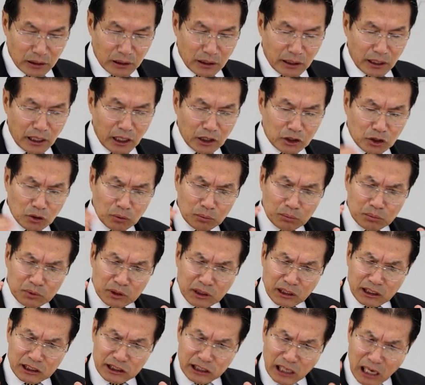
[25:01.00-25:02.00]

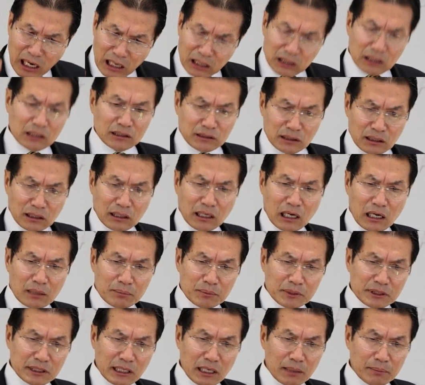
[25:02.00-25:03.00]
Itum kashangla
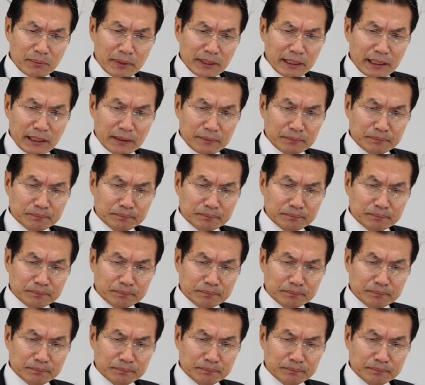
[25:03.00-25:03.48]
dragam samane.